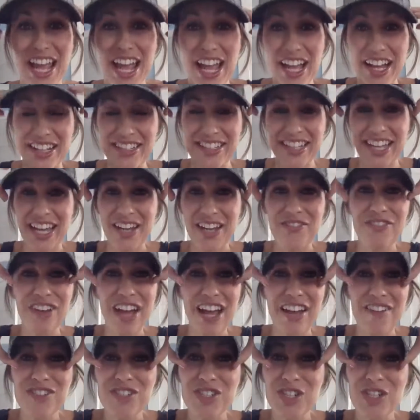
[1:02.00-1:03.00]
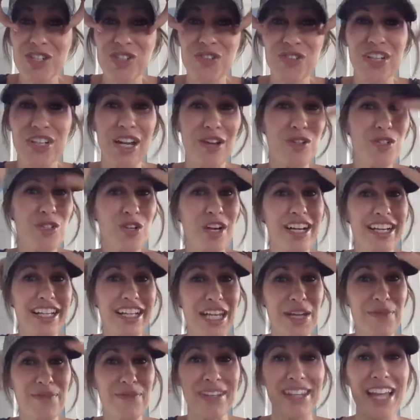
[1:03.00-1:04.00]
because I had five children I was trying to
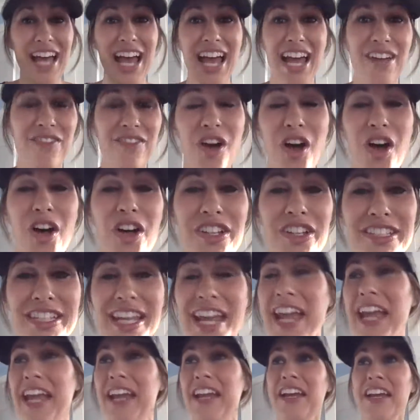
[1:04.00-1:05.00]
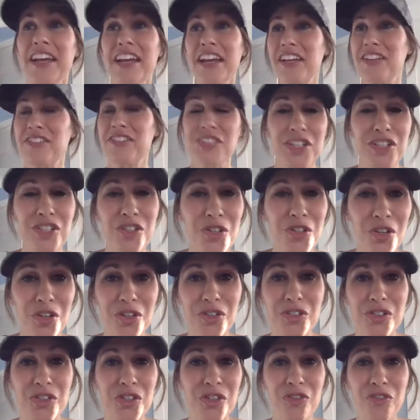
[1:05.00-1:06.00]
keep alive all day a six year
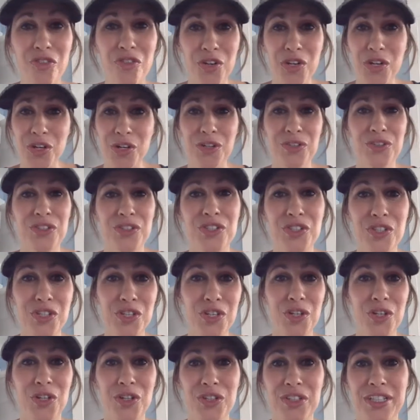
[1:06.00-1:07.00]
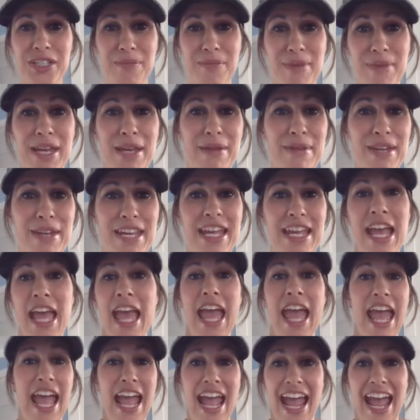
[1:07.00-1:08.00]
old, two four year olds, a two year old, and a baby
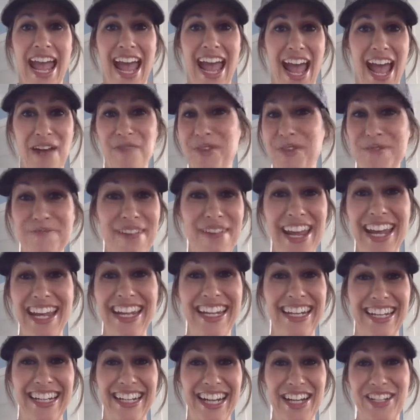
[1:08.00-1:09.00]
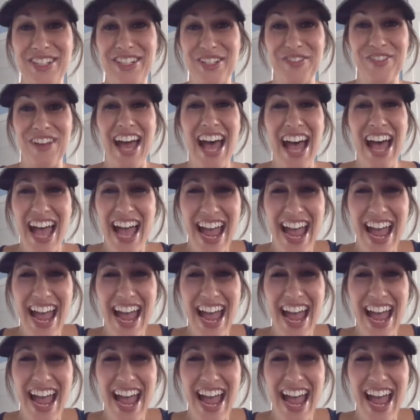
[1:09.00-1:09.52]
and we made it. I survived,